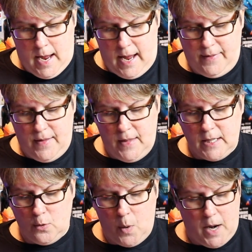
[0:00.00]
And then
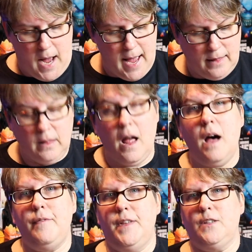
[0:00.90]
this one, I
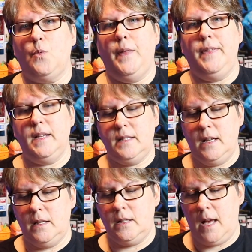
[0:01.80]
love this one. This
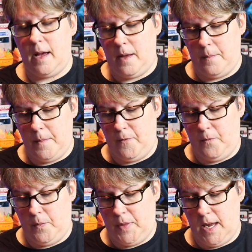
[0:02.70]
is
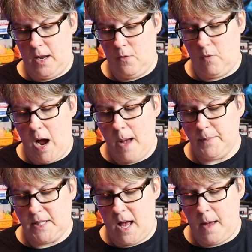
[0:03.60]
the Rob
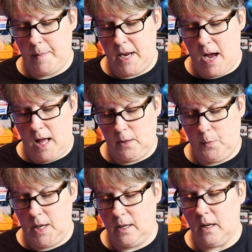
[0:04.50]
Zombie
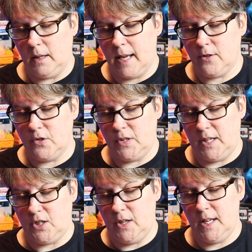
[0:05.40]
Halloween Collector's
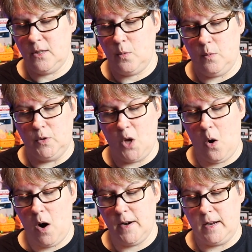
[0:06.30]
Edition. This one was
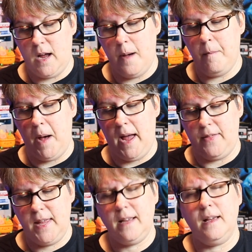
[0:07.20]
hard to come by. I
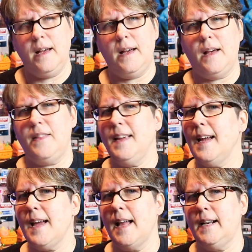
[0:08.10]
think
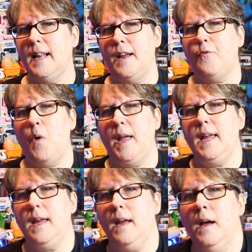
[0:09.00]
I got it at
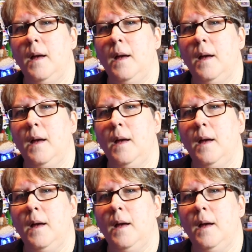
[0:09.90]
FYE.